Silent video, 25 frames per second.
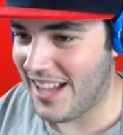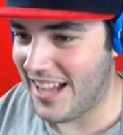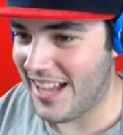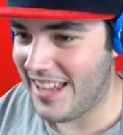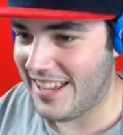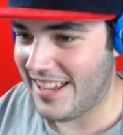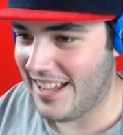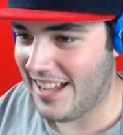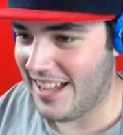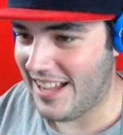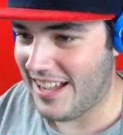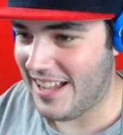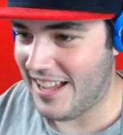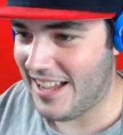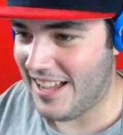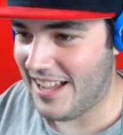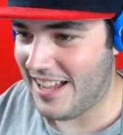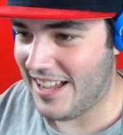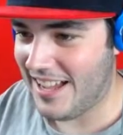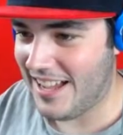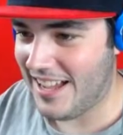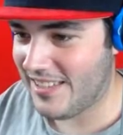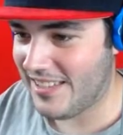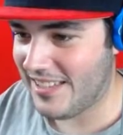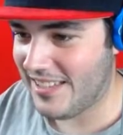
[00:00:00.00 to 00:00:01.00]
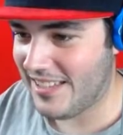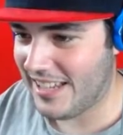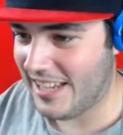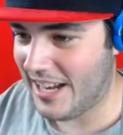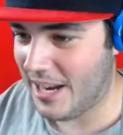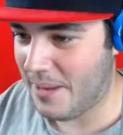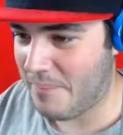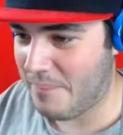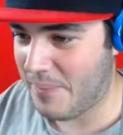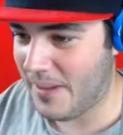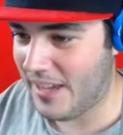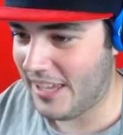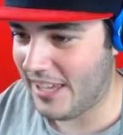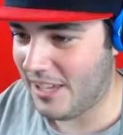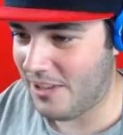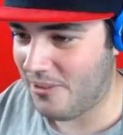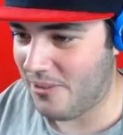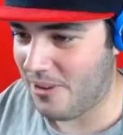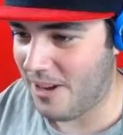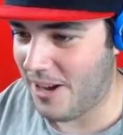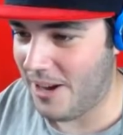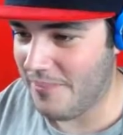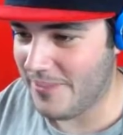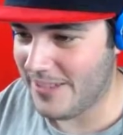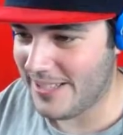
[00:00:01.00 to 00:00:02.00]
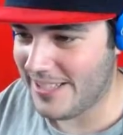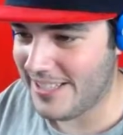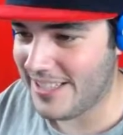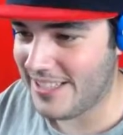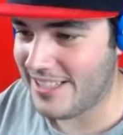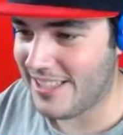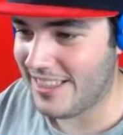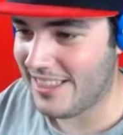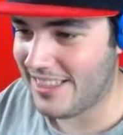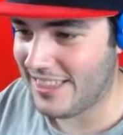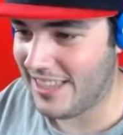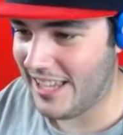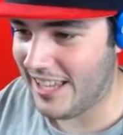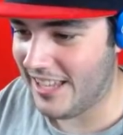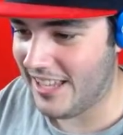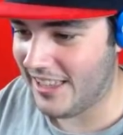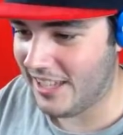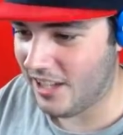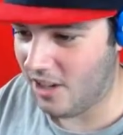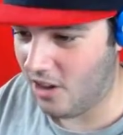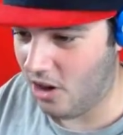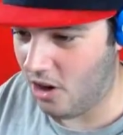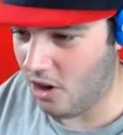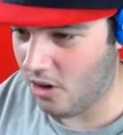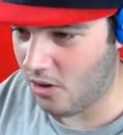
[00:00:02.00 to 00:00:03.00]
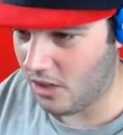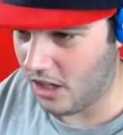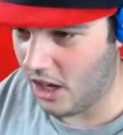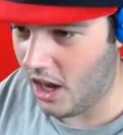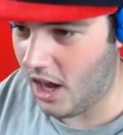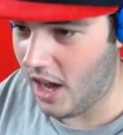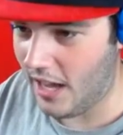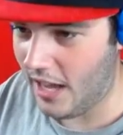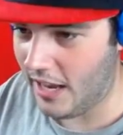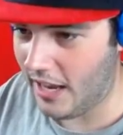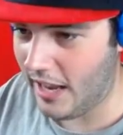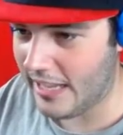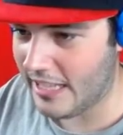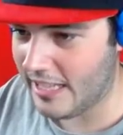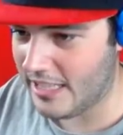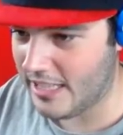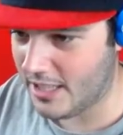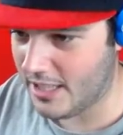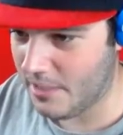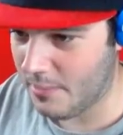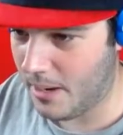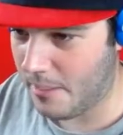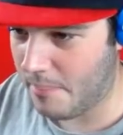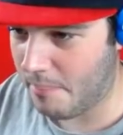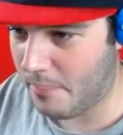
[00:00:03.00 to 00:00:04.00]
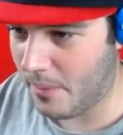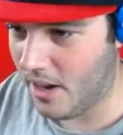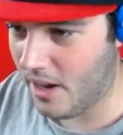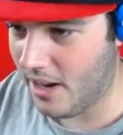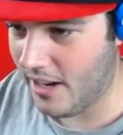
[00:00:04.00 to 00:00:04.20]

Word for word: I... No girls allowed. Can I pick you up? Is this a thing? Like, oh god, I can see my body.